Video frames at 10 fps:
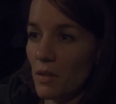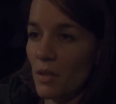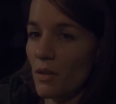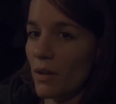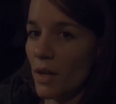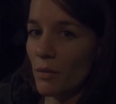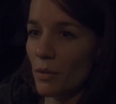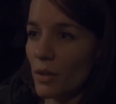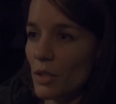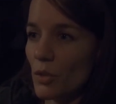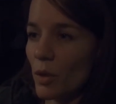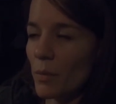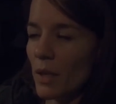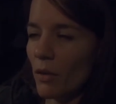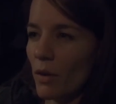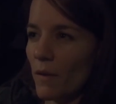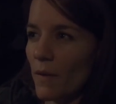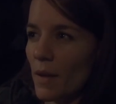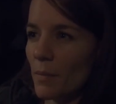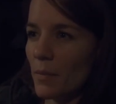you know, I really enjoy being around
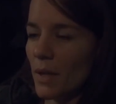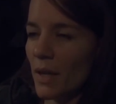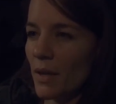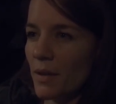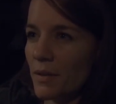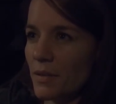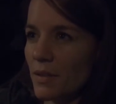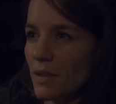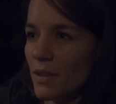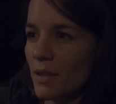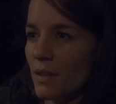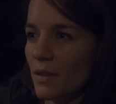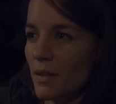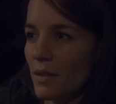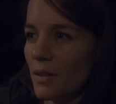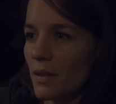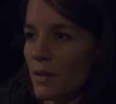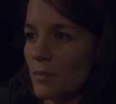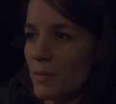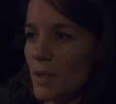them, and
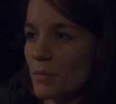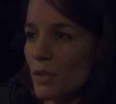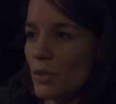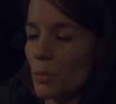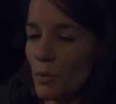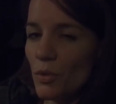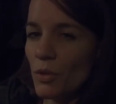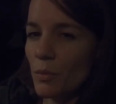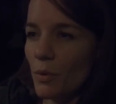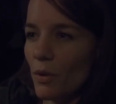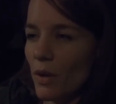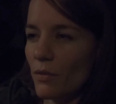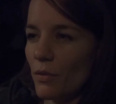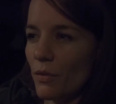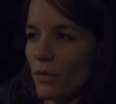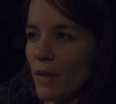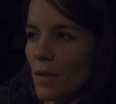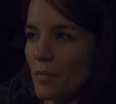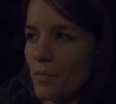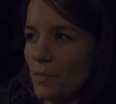um, am super super grateful for
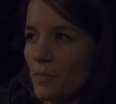them.